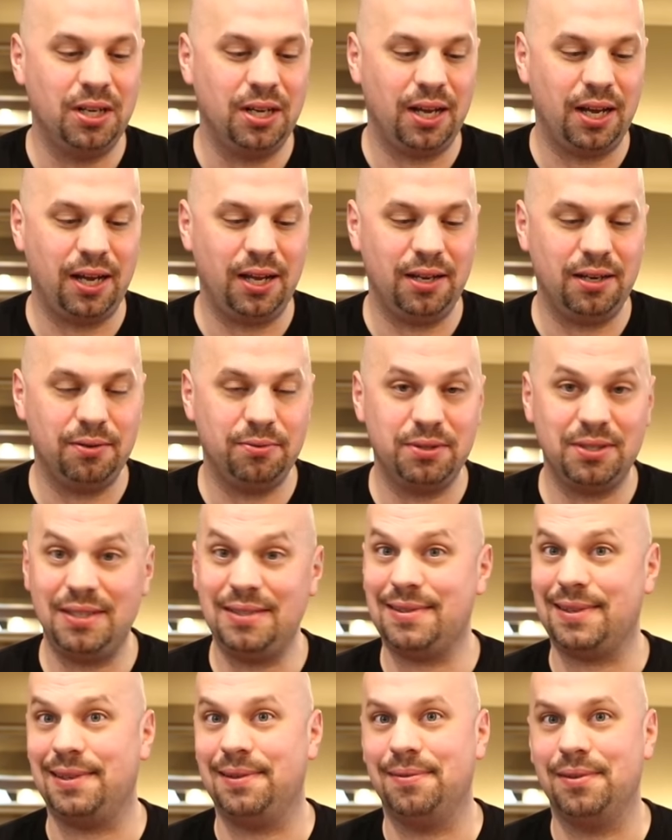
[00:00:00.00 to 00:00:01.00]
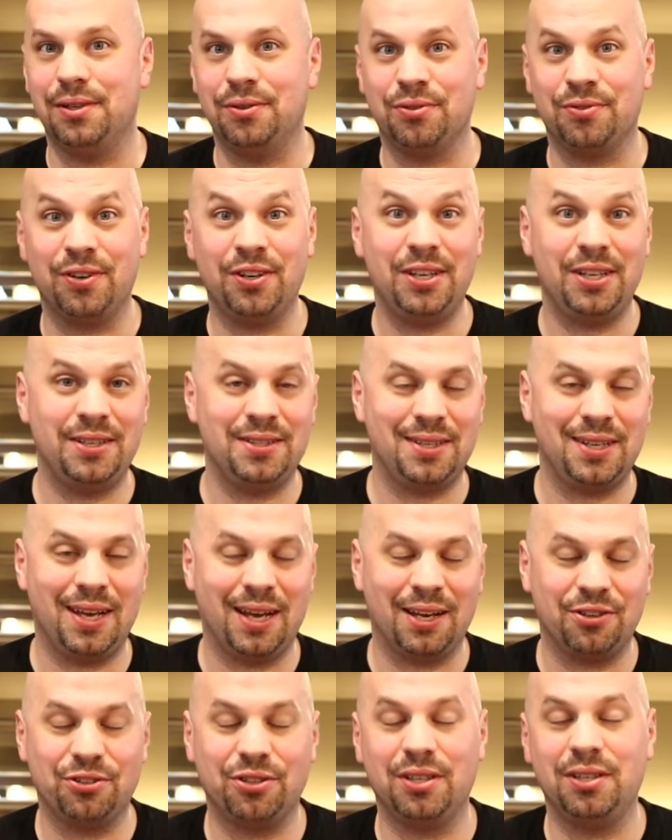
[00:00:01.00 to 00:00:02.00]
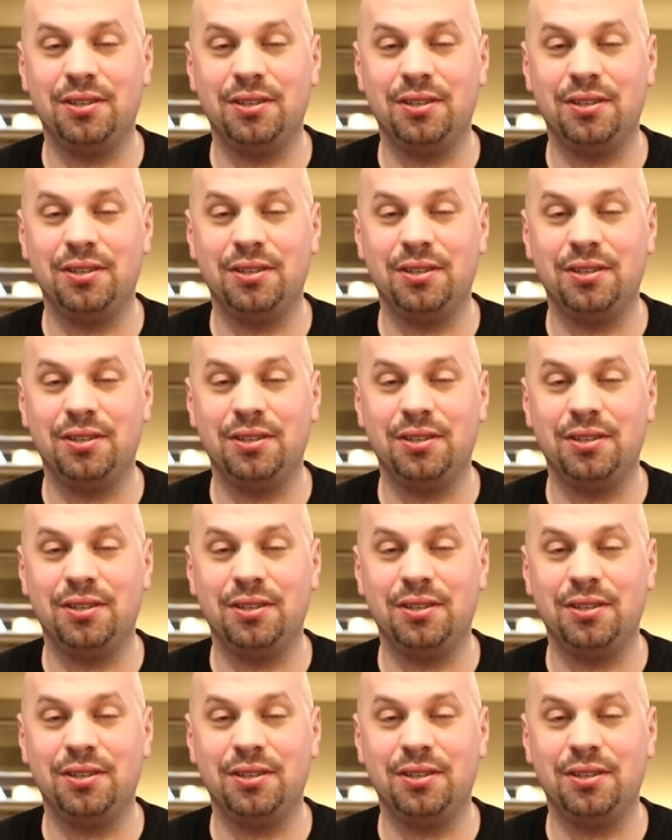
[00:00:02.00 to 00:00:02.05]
And it was easy. It was very easy, actually.